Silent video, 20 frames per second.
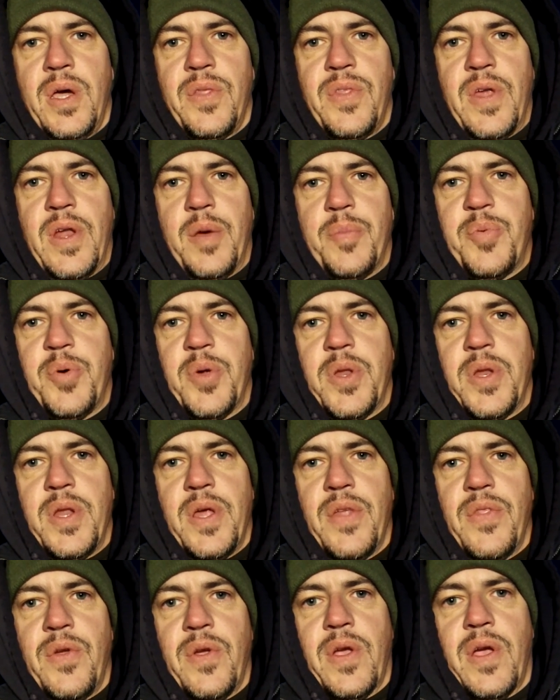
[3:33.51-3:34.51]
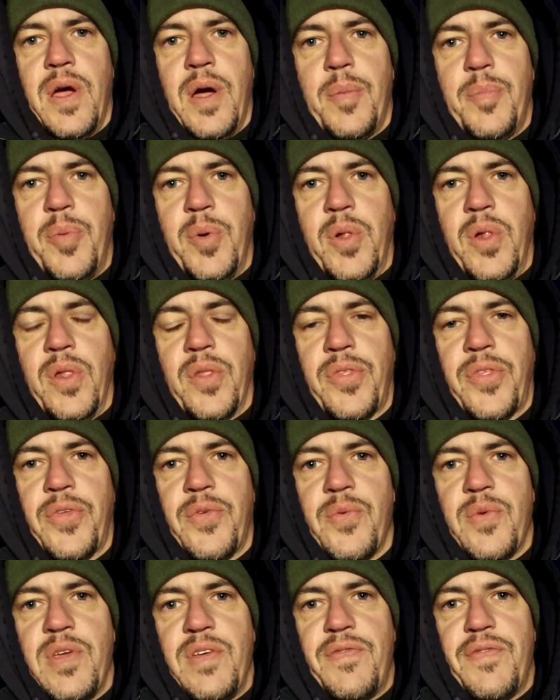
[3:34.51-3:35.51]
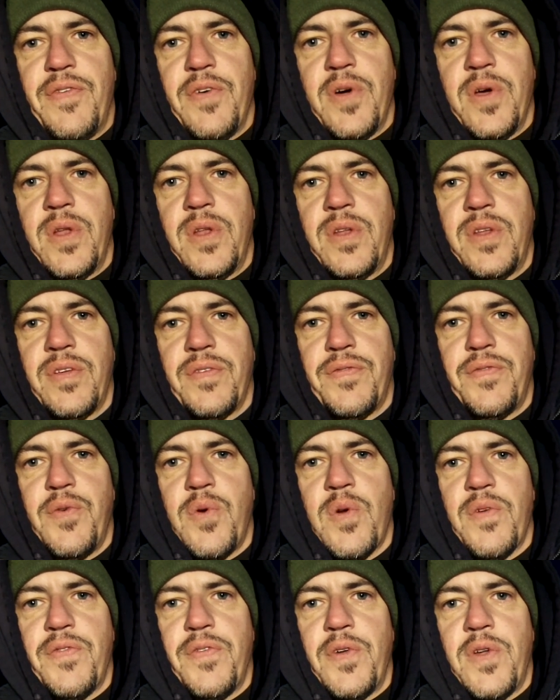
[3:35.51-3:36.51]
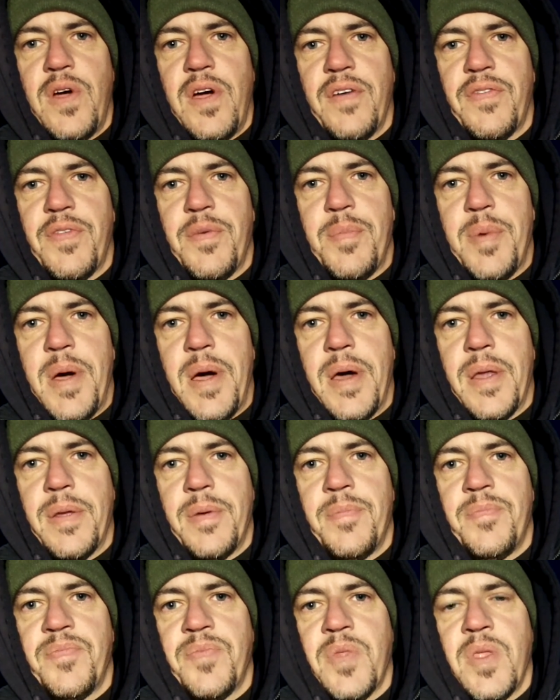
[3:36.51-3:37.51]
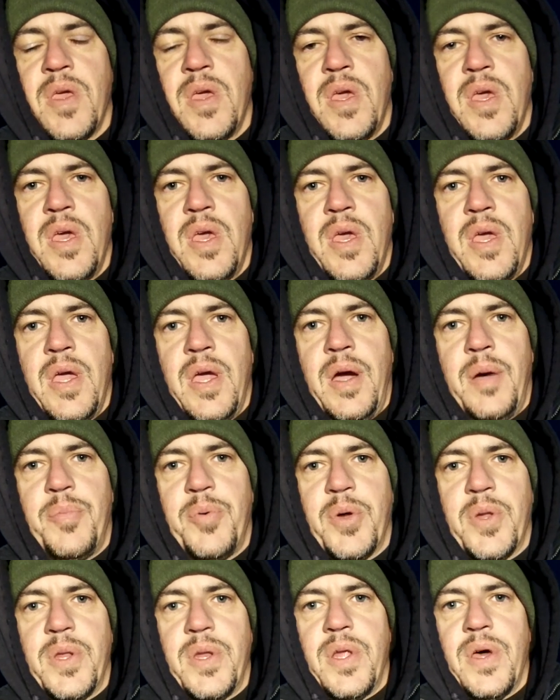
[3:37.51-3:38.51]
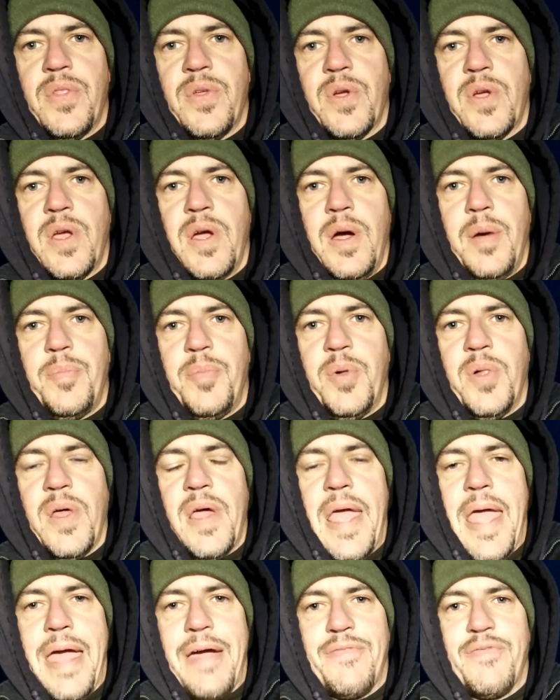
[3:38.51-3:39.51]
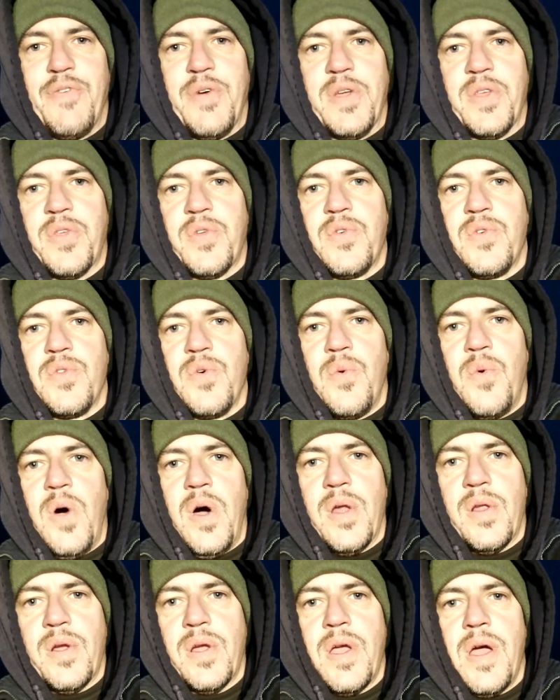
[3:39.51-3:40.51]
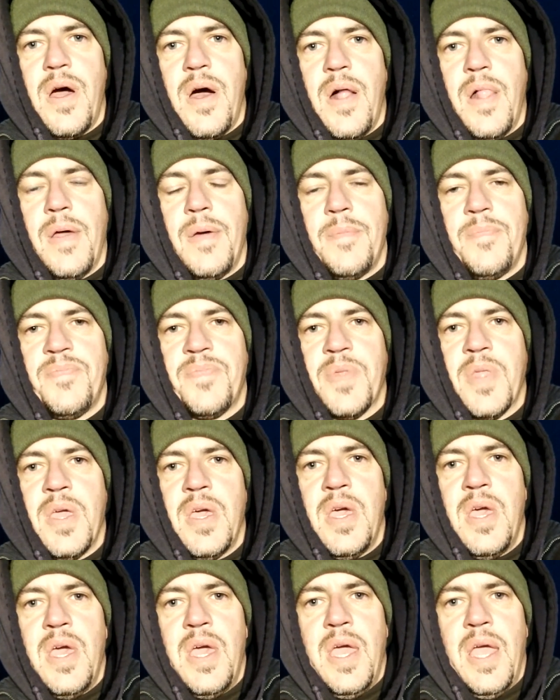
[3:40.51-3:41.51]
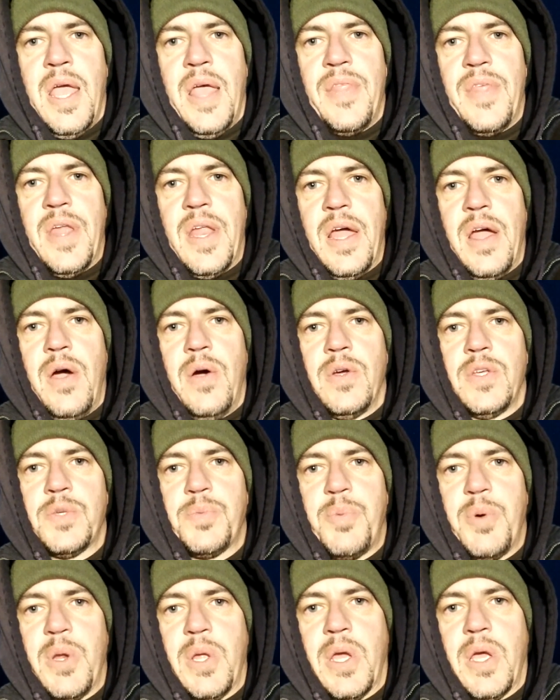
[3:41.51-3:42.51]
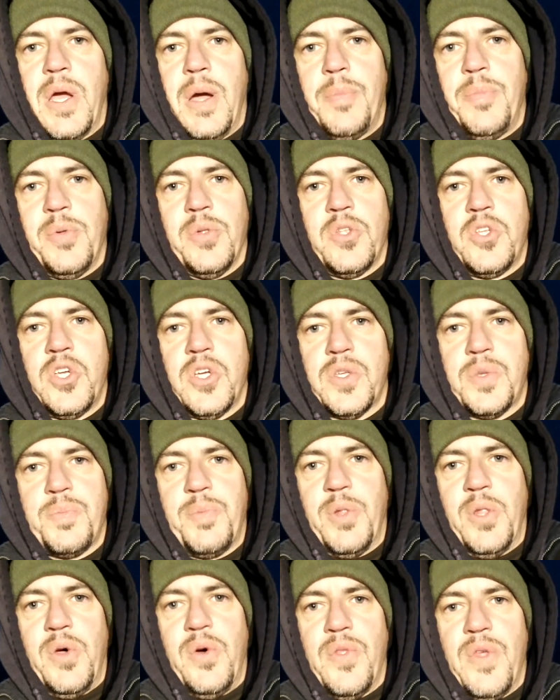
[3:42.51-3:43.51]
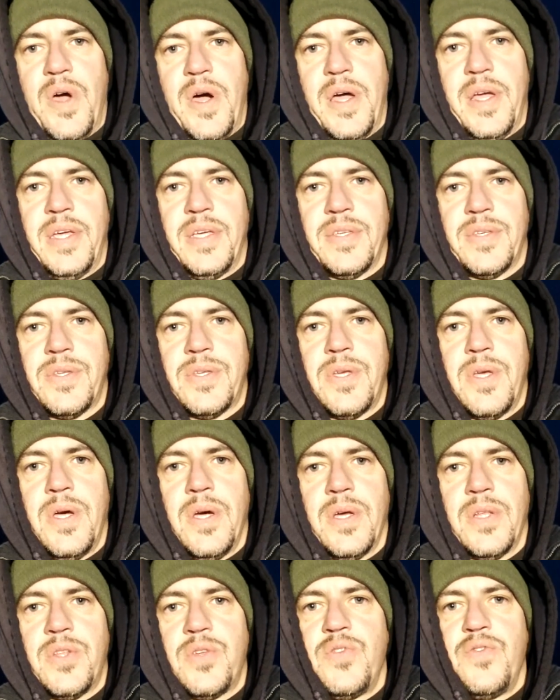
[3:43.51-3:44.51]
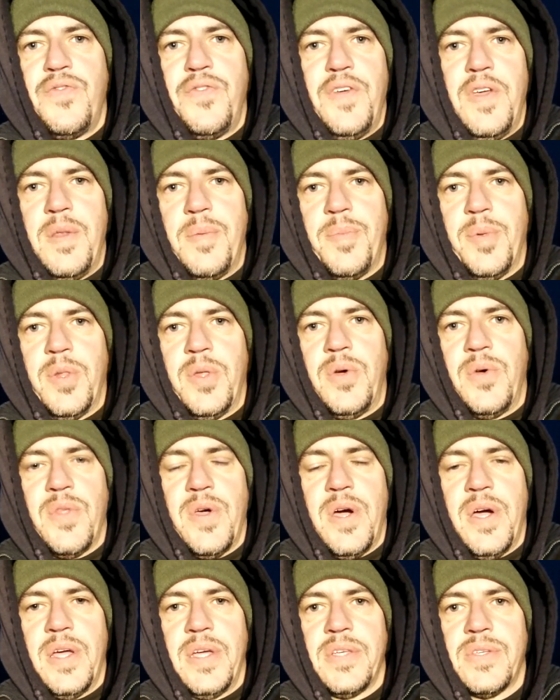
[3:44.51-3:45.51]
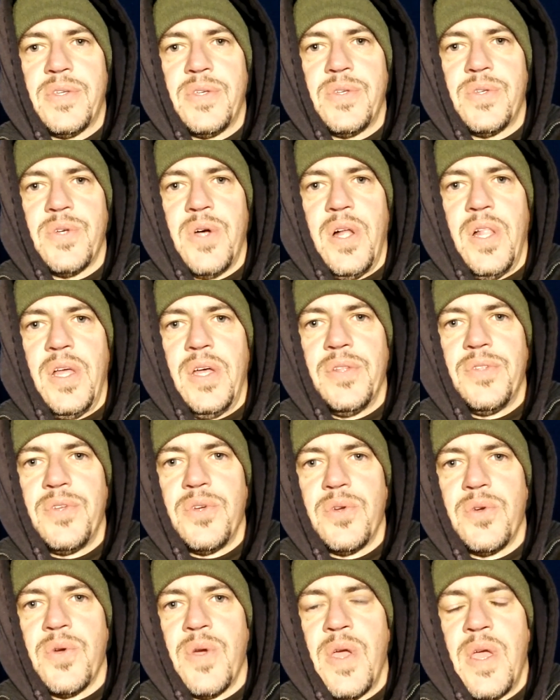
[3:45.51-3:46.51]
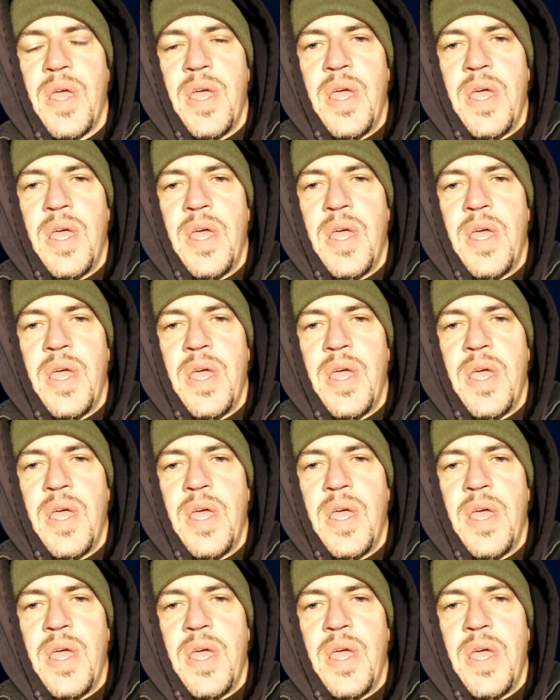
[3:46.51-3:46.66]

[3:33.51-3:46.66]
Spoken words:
Then I'll put another couple 3 foot to 4 foot off the bottom. I'll put another couple halfway through the water column. And then I always put a couple just below the ice. 2 feet below the ice is all I'll do.